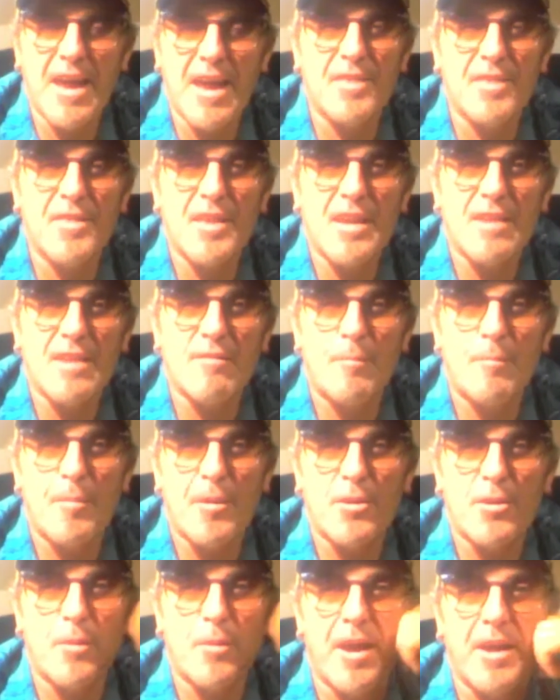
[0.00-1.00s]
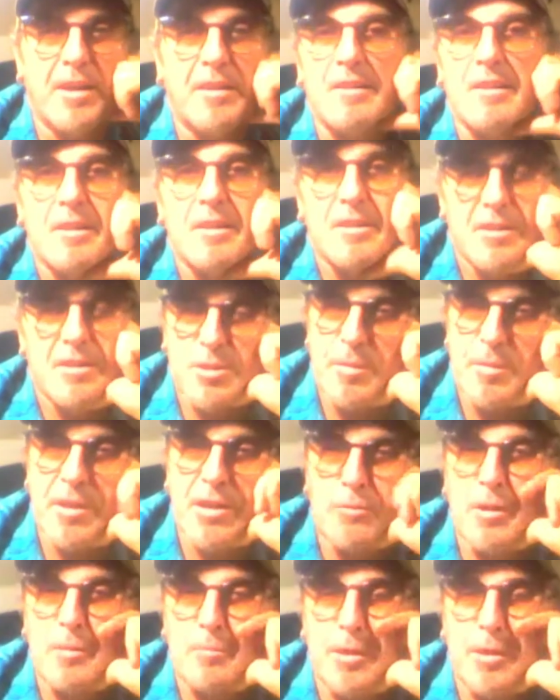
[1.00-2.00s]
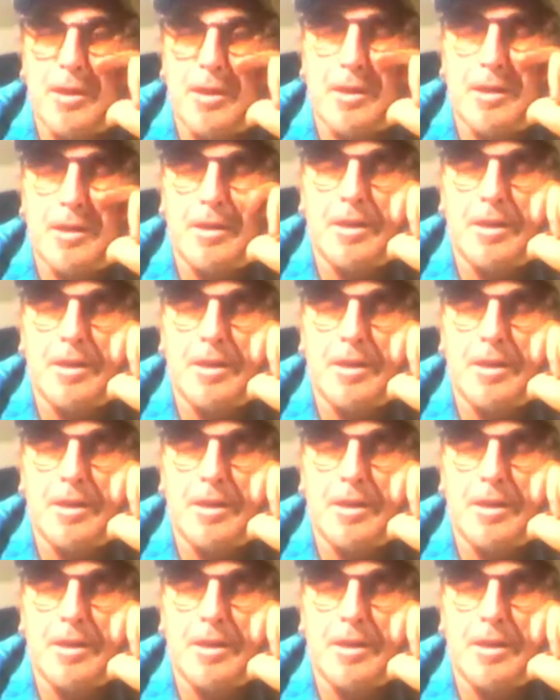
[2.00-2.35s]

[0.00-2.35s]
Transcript: think of a better way to spend a week playing a